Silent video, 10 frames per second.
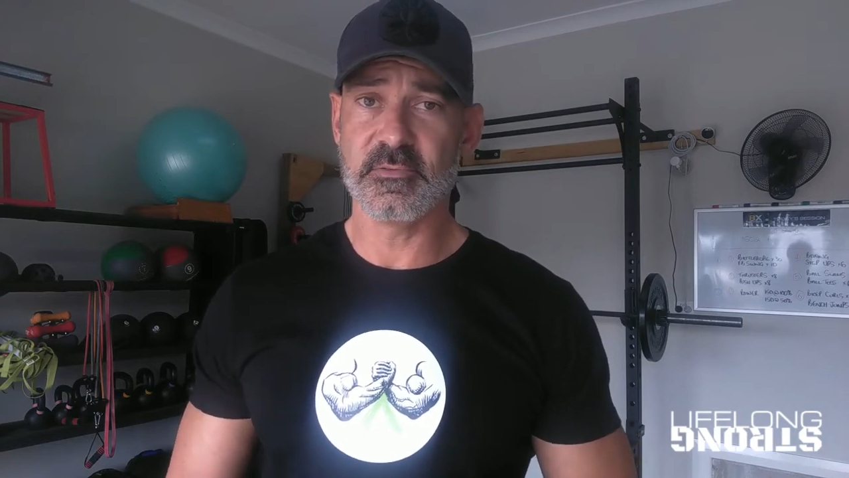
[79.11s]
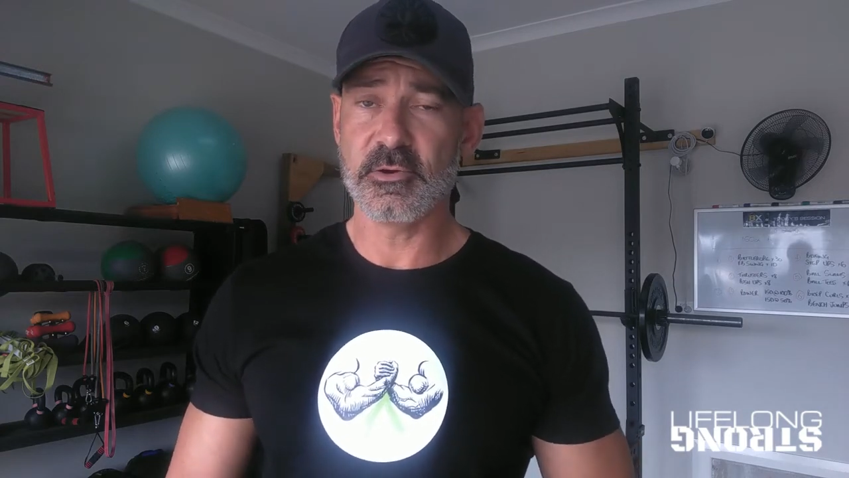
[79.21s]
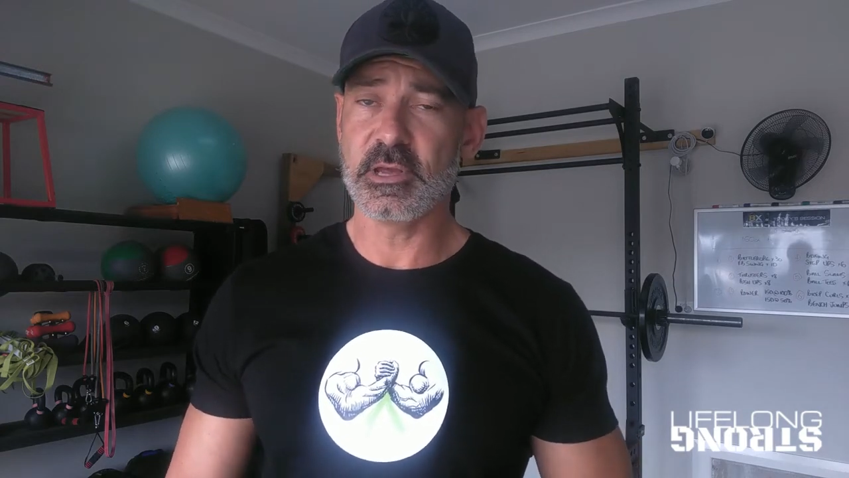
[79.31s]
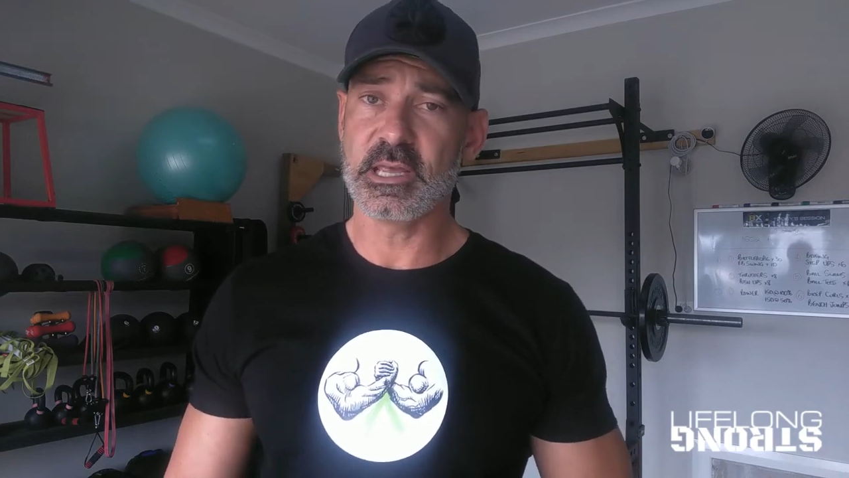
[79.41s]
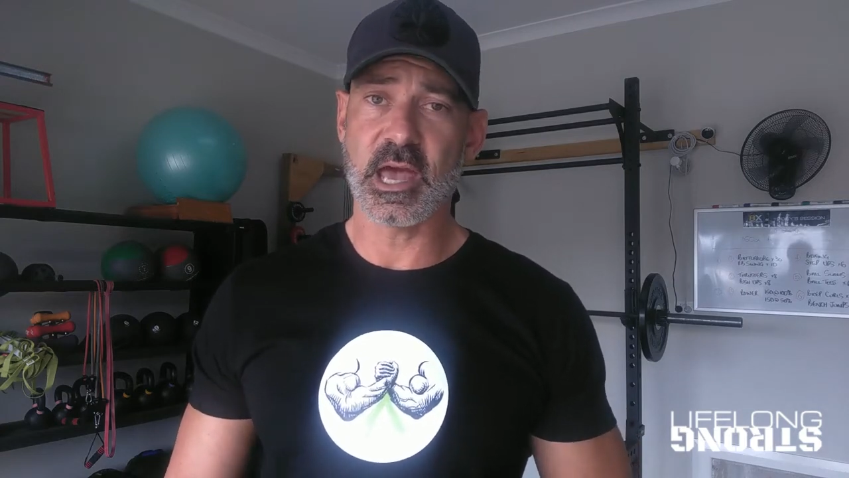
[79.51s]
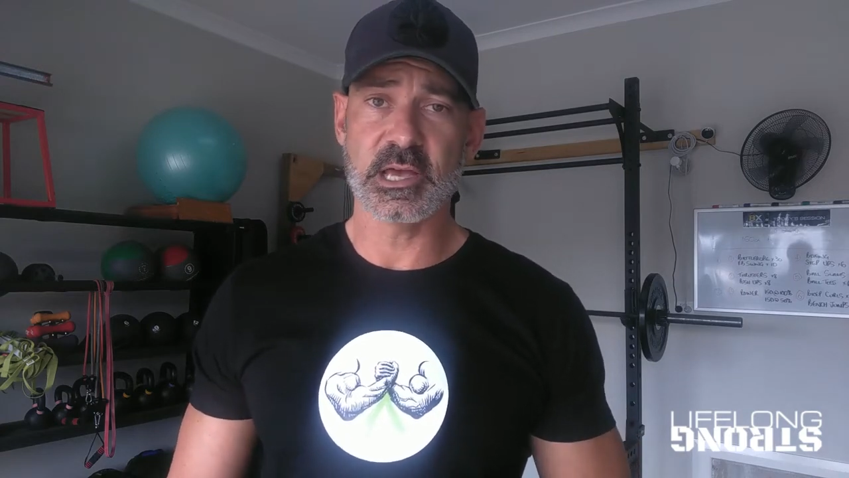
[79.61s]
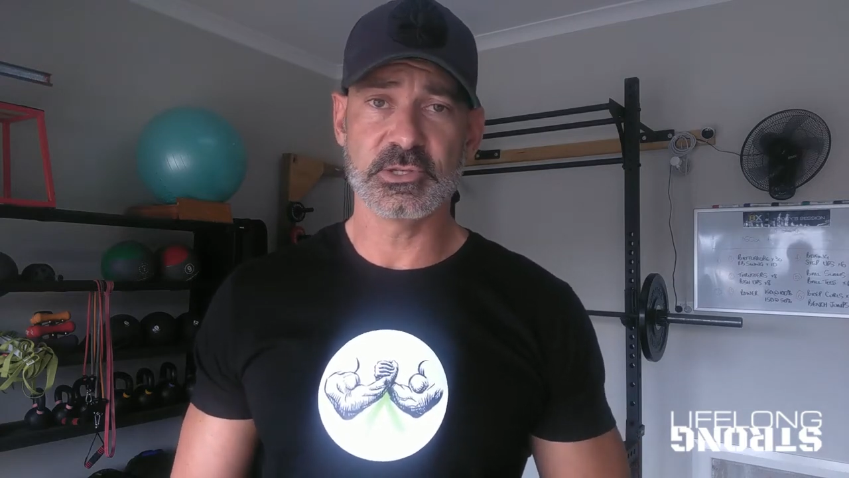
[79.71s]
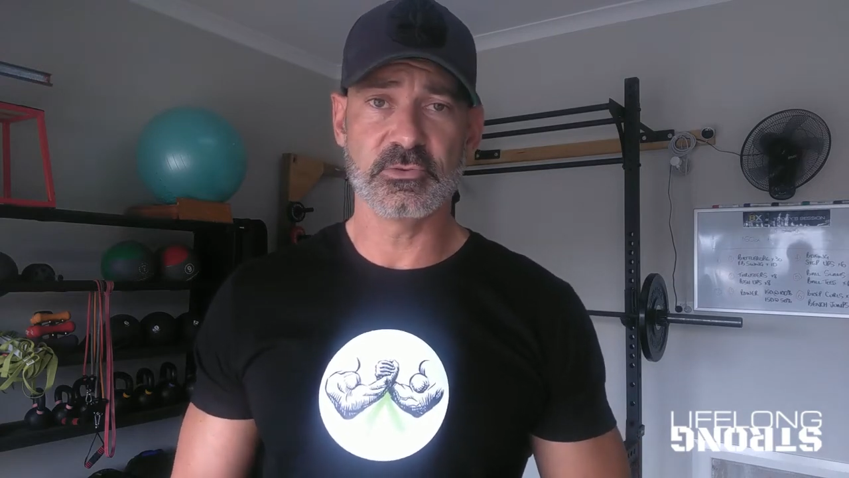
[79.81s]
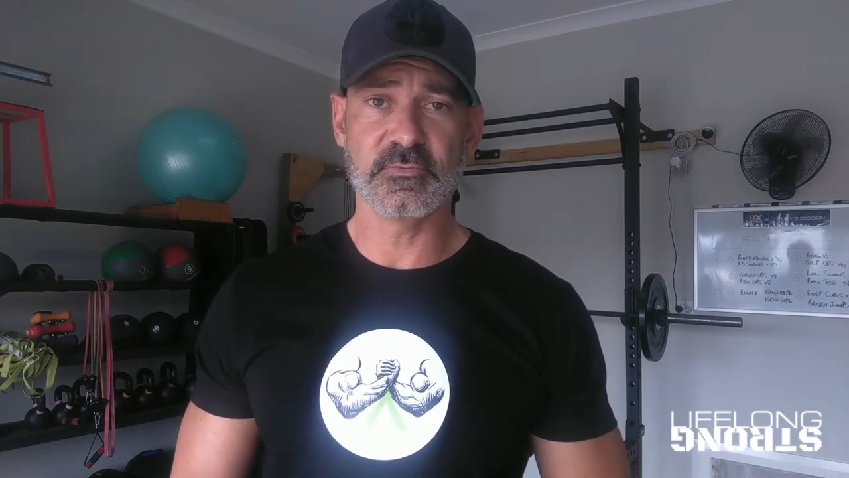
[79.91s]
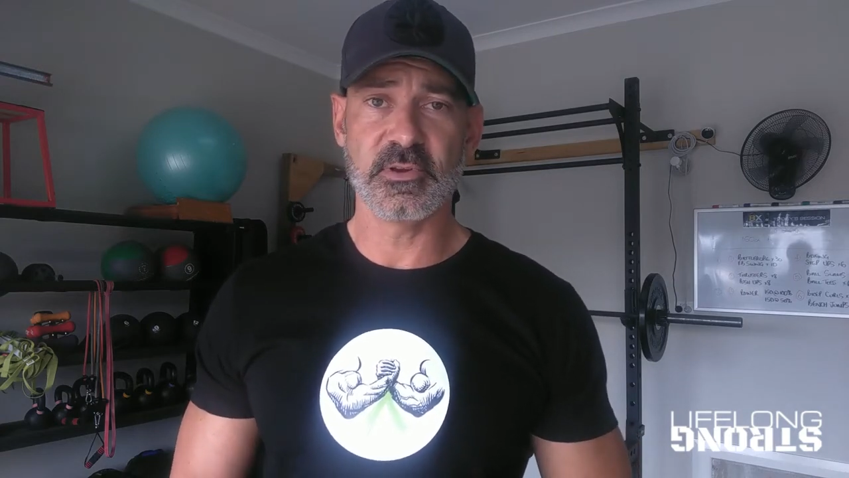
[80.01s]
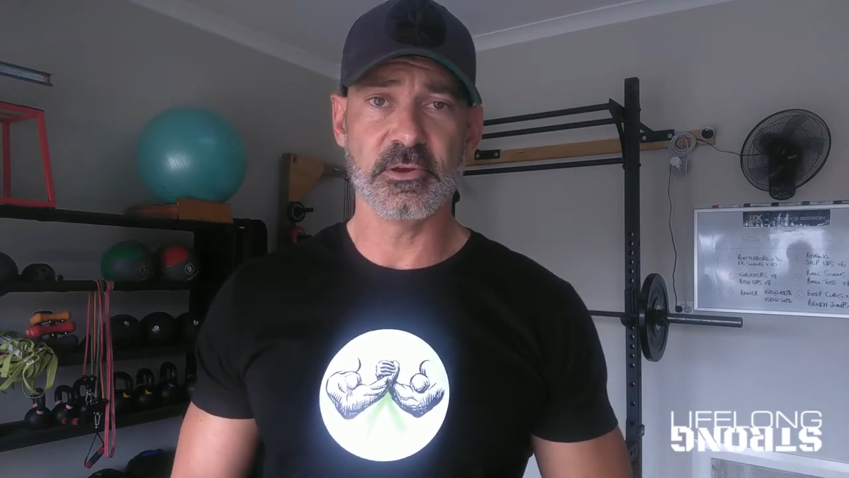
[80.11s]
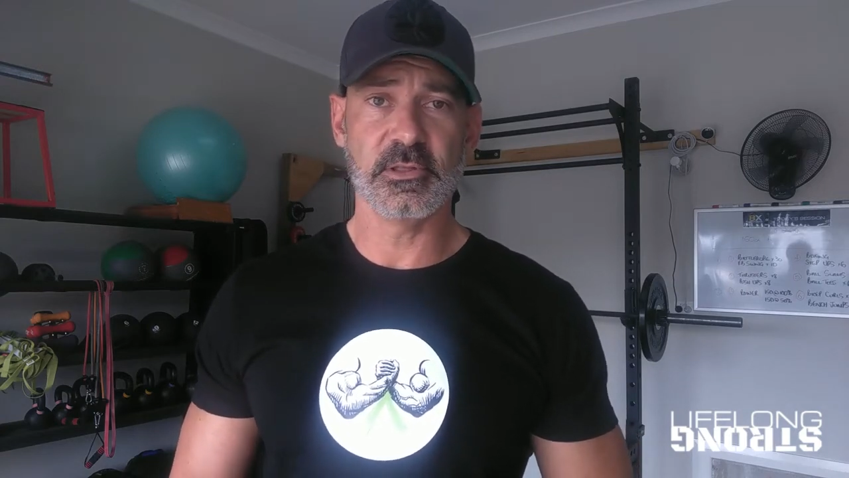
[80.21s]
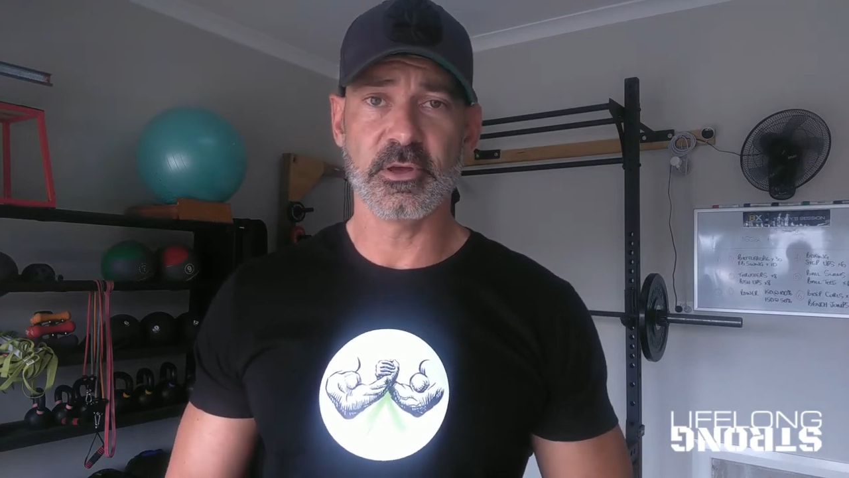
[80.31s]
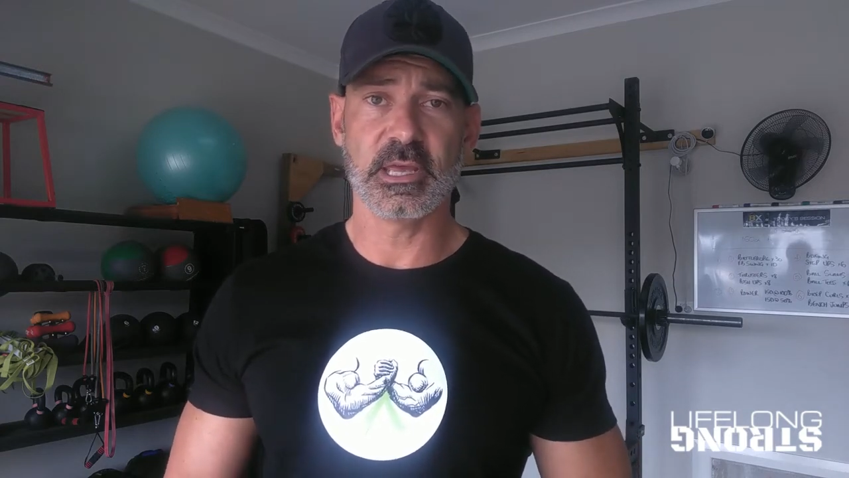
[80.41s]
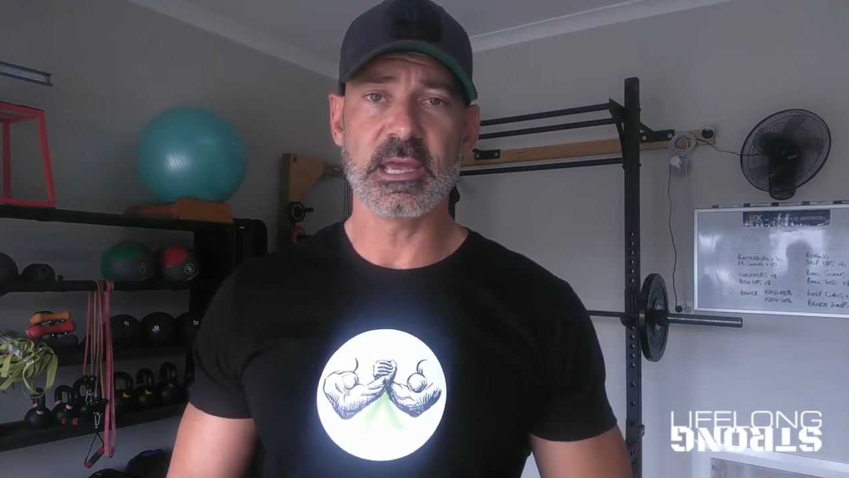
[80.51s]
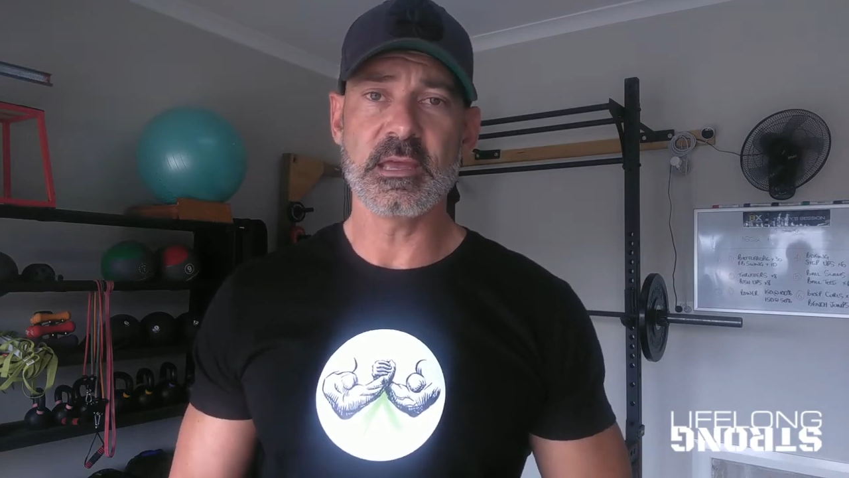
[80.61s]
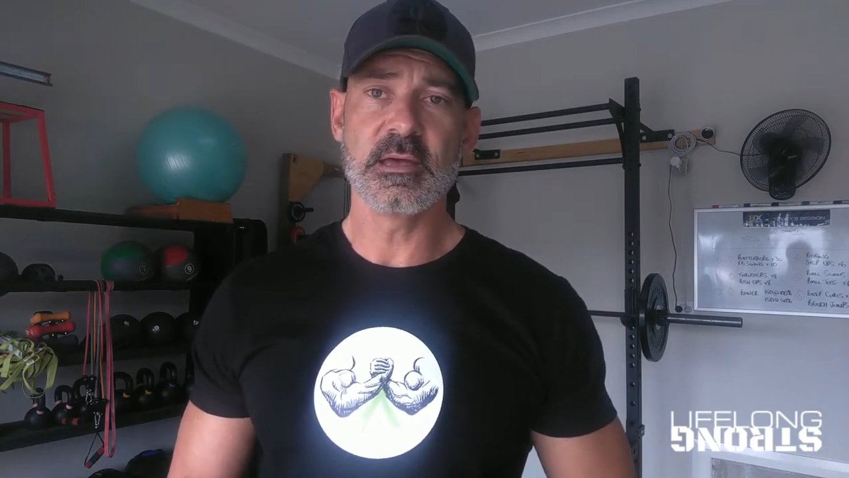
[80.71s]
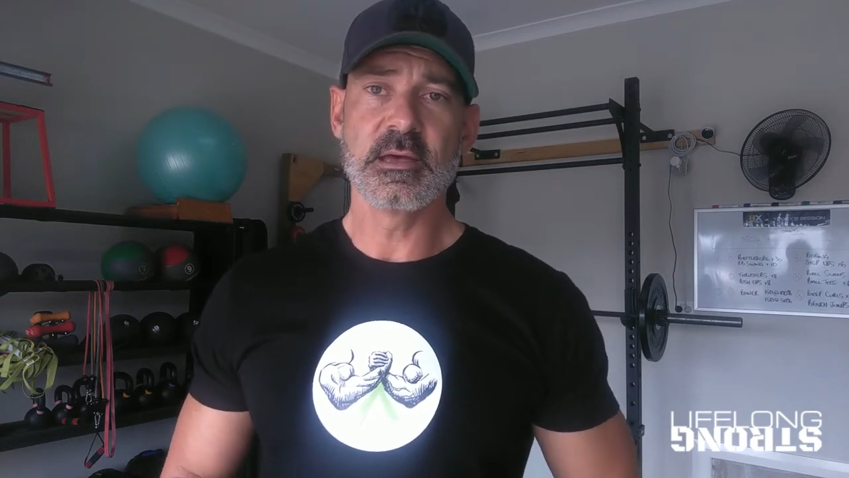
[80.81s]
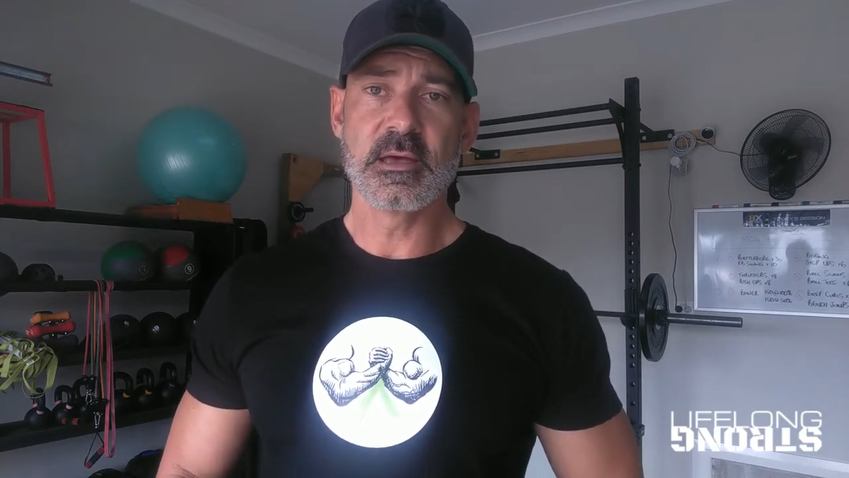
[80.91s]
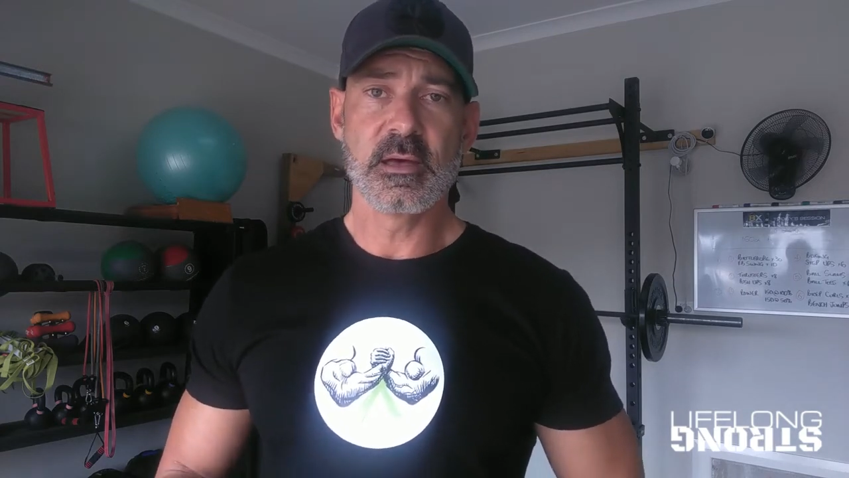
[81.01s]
Very casual, very low key.